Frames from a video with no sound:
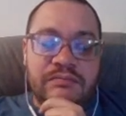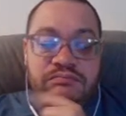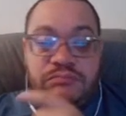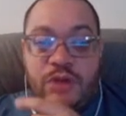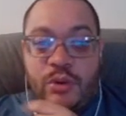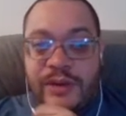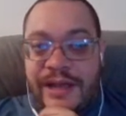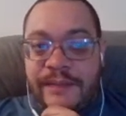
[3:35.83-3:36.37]

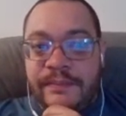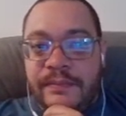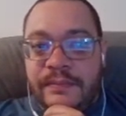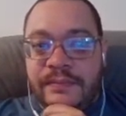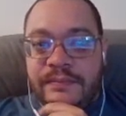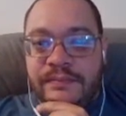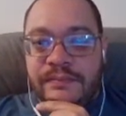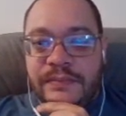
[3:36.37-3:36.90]
Okay.
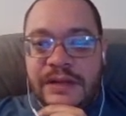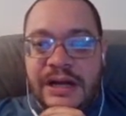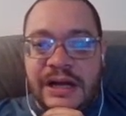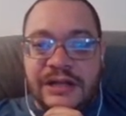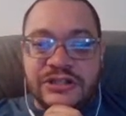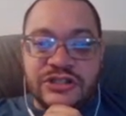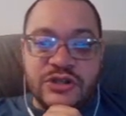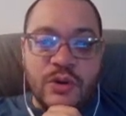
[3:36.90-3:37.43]

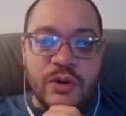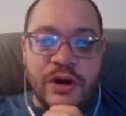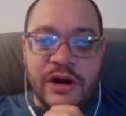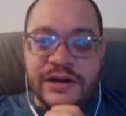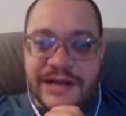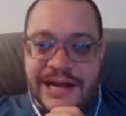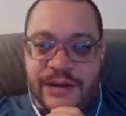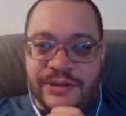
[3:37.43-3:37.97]
Snowguard
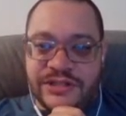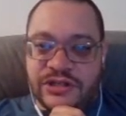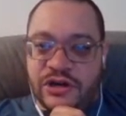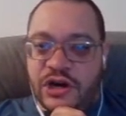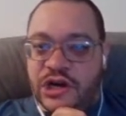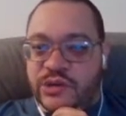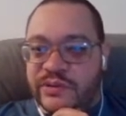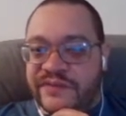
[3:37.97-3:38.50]
now is a
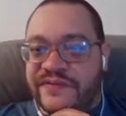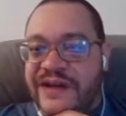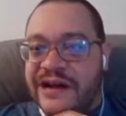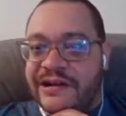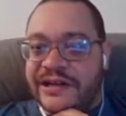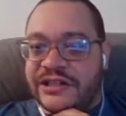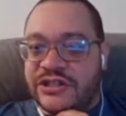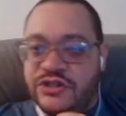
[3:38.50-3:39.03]
card where
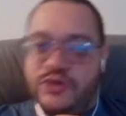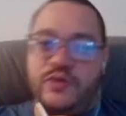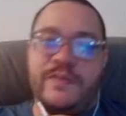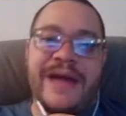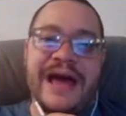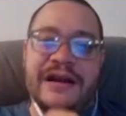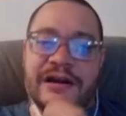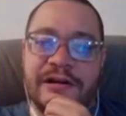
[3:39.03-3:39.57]
variants do
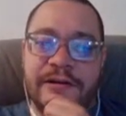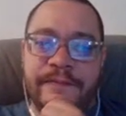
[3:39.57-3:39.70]
matter,